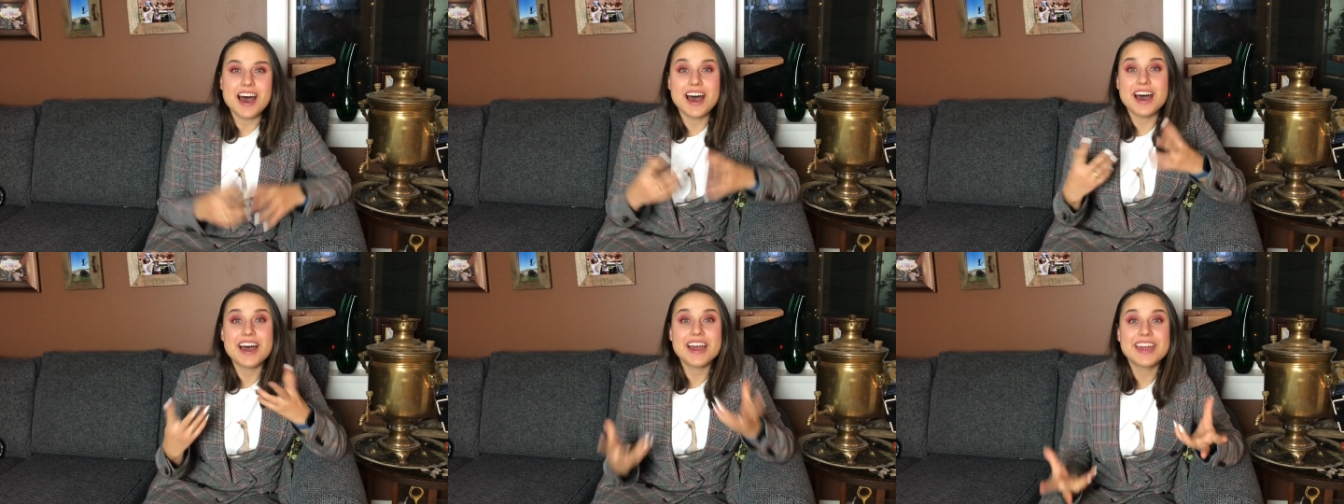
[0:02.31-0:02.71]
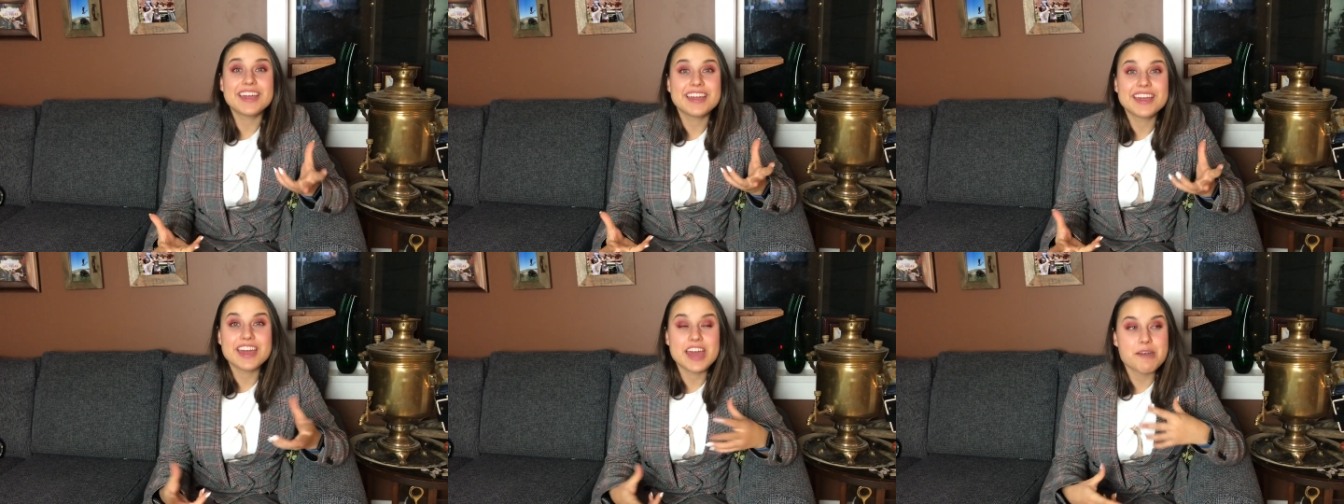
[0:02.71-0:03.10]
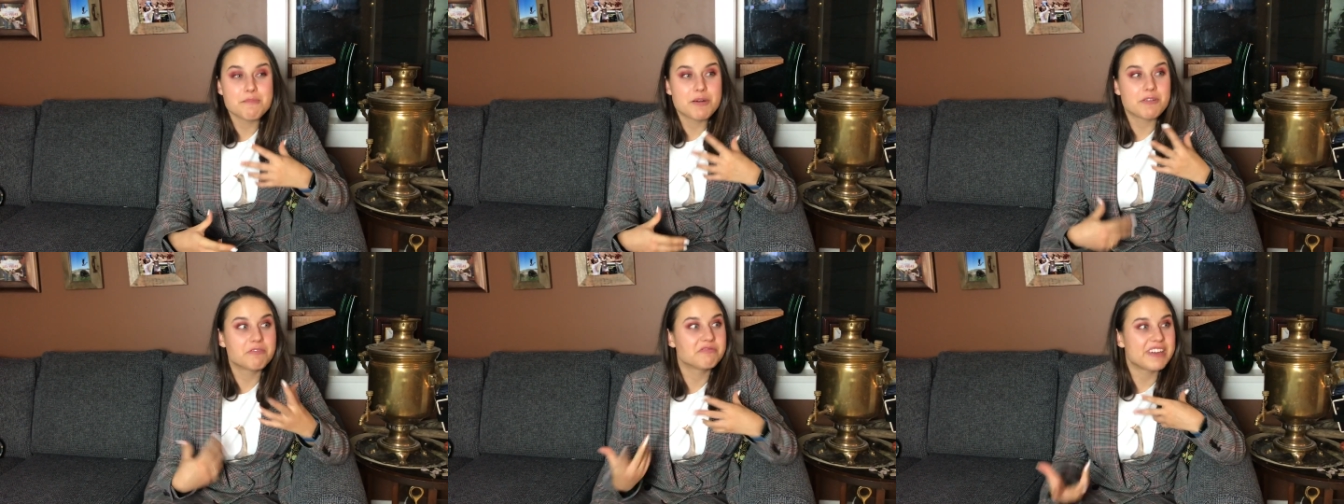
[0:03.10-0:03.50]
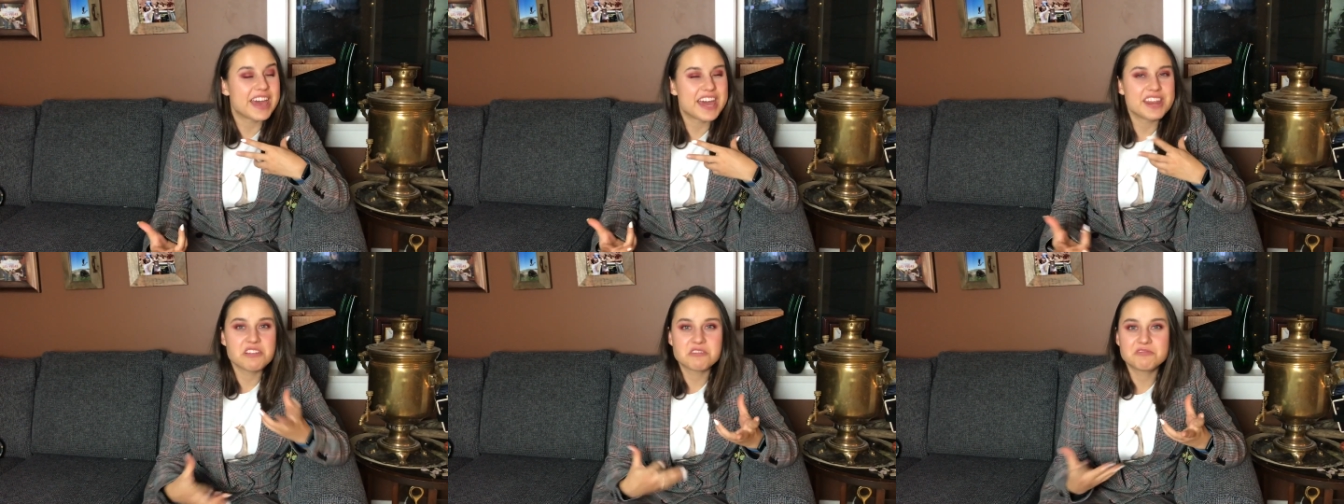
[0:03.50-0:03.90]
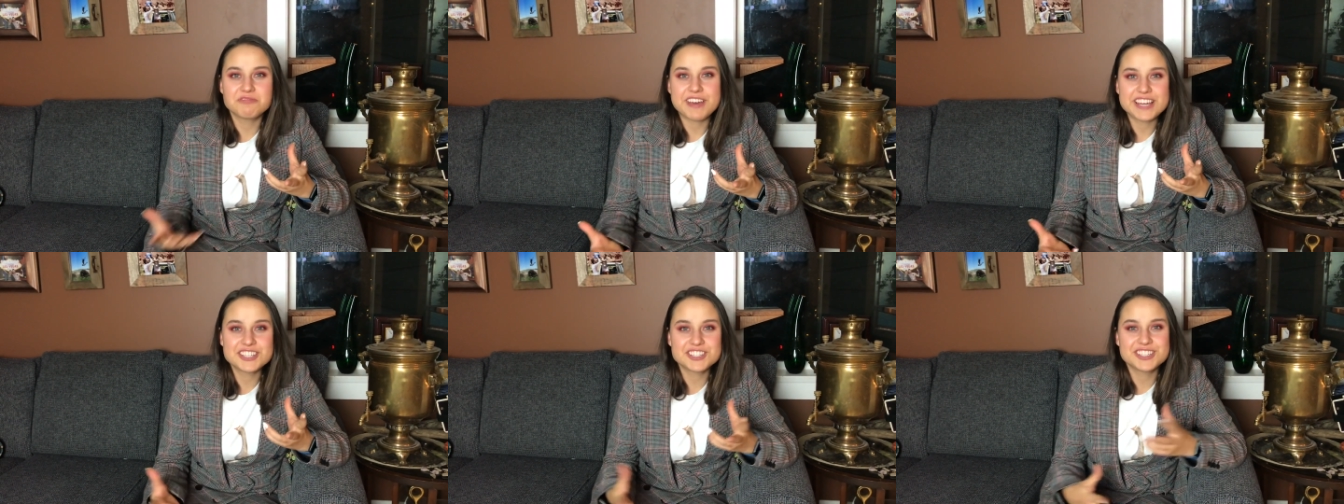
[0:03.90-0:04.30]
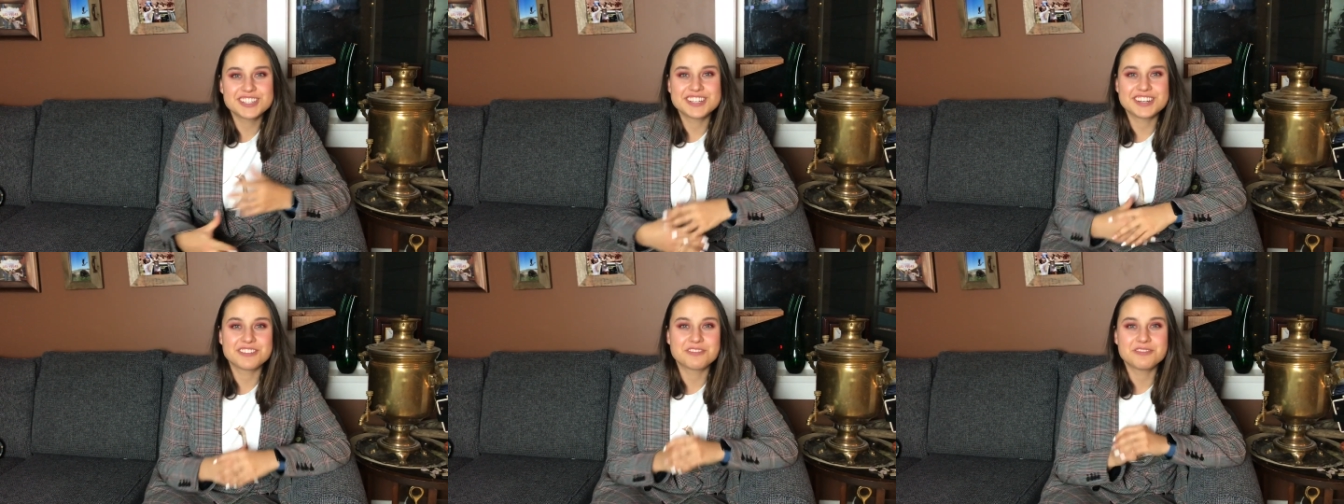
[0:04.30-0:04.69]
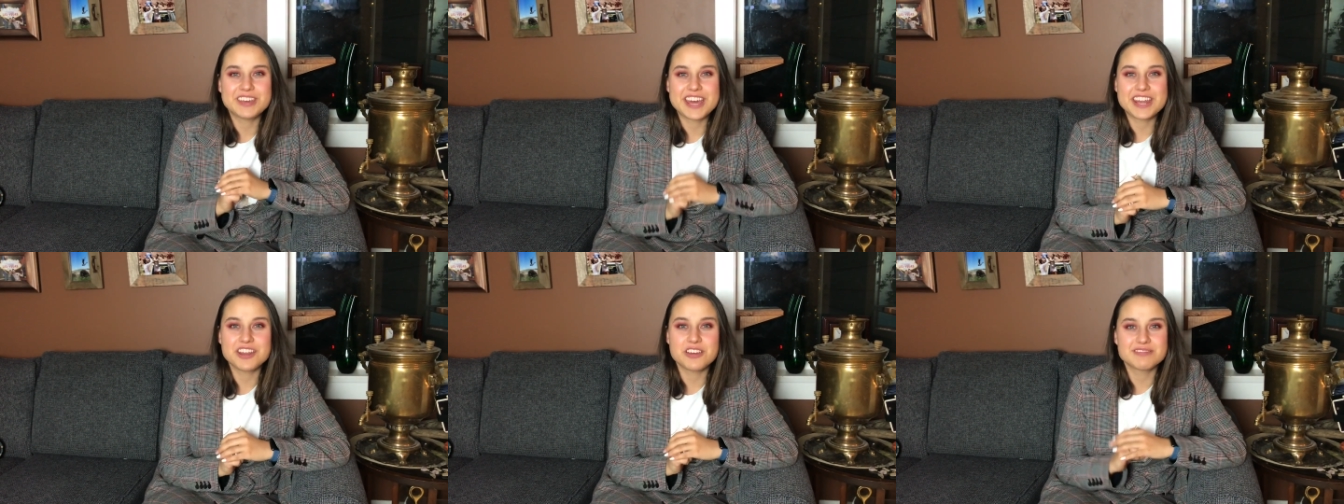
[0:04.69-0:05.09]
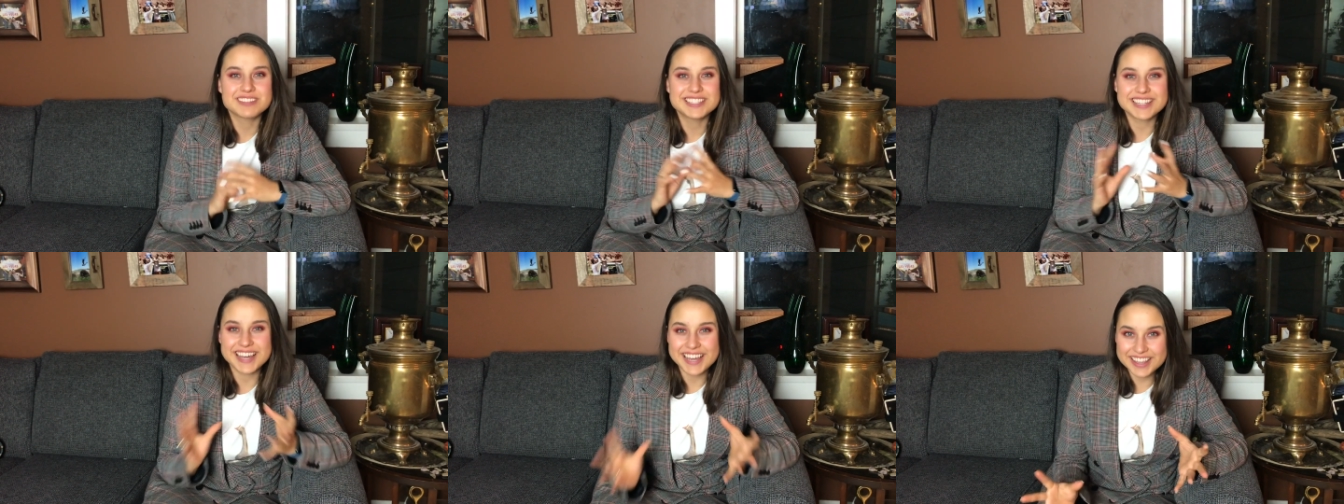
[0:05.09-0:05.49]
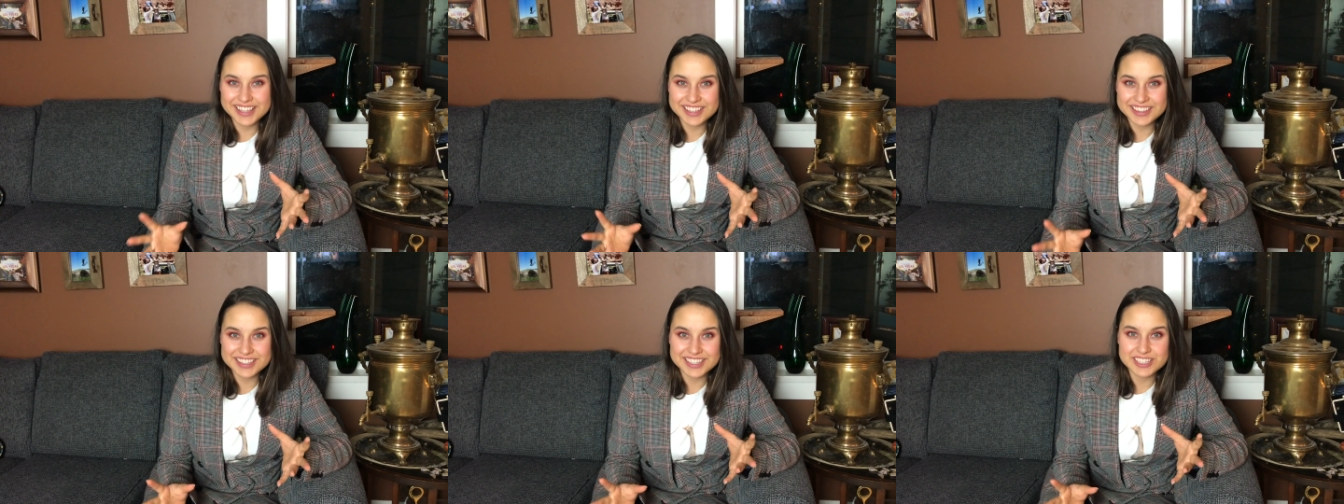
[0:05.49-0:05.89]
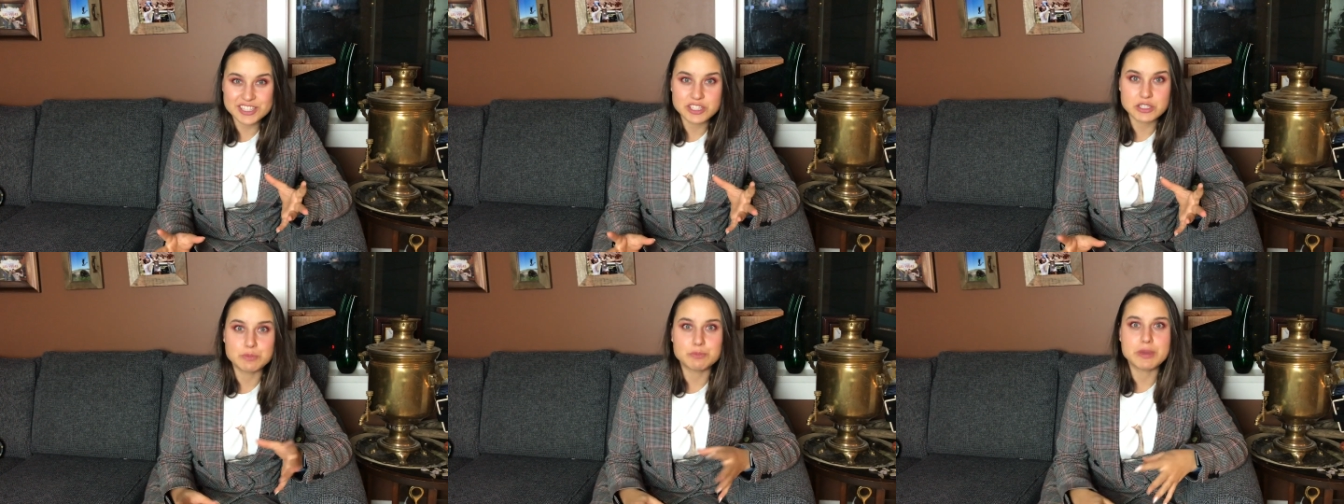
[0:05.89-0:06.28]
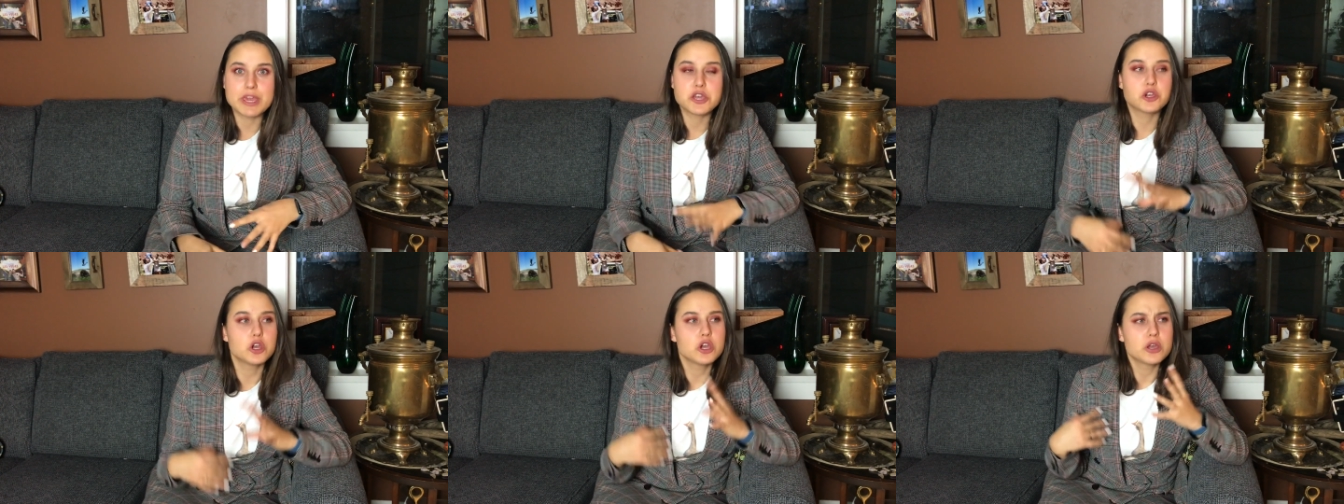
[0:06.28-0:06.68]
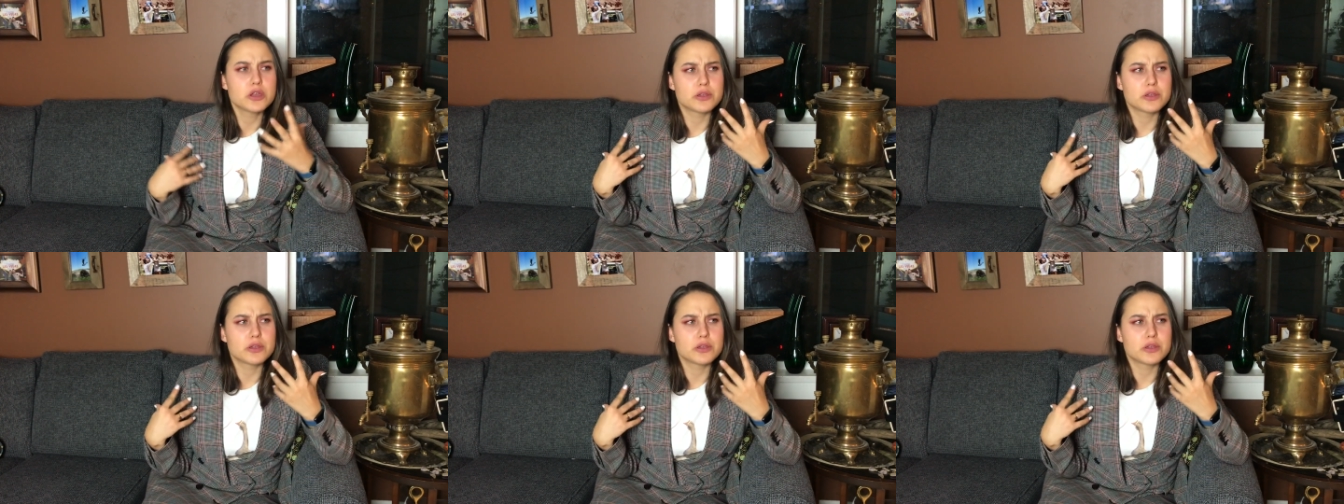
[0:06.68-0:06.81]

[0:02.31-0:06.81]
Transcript: I am a fan of fashion and a fan of styling things to make